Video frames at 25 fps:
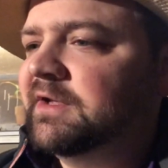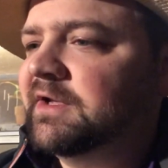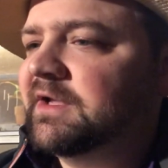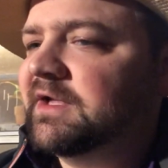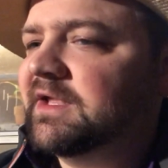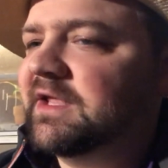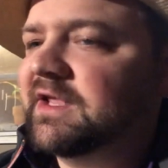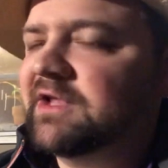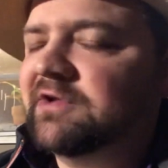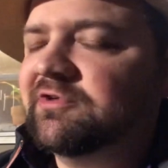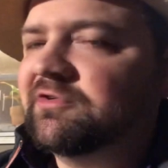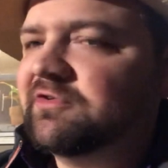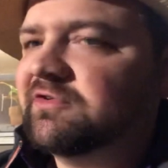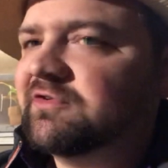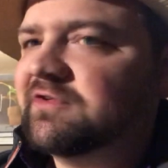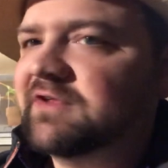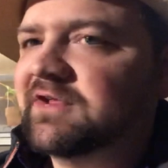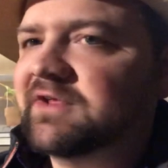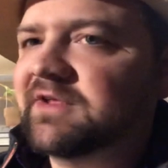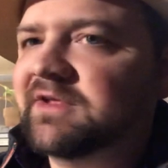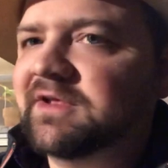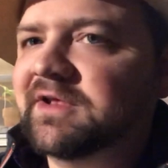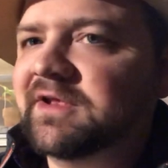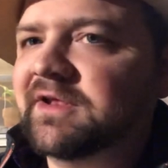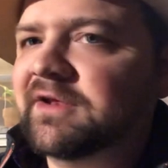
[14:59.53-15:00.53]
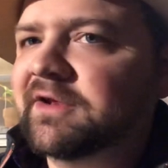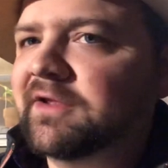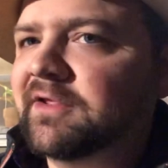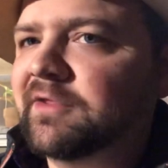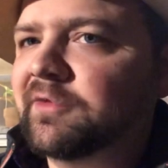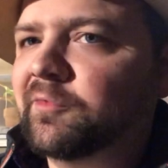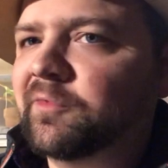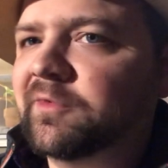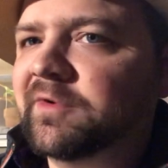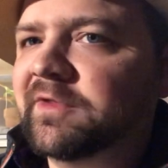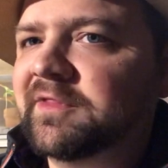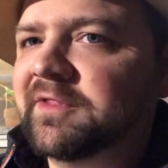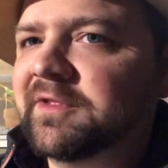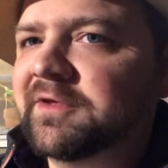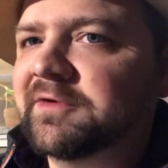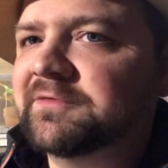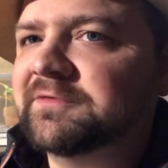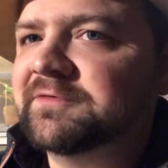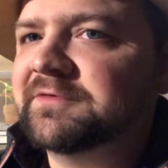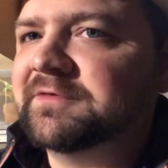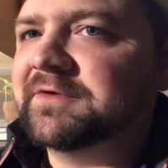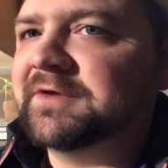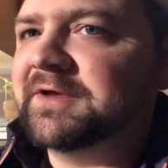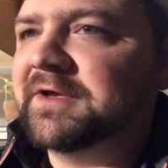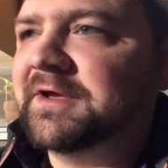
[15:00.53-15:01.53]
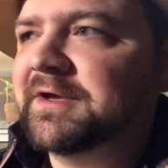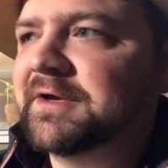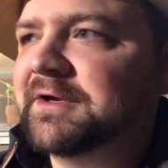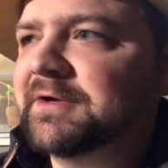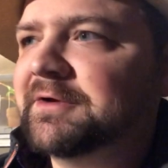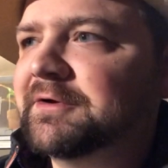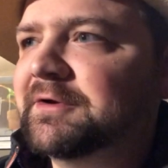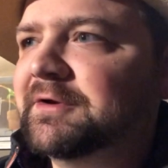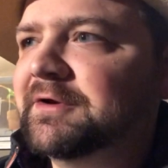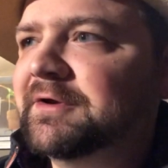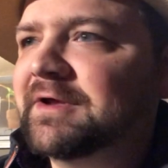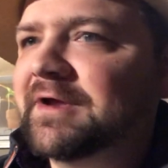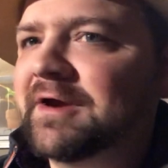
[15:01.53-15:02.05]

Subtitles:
again, just another one of those good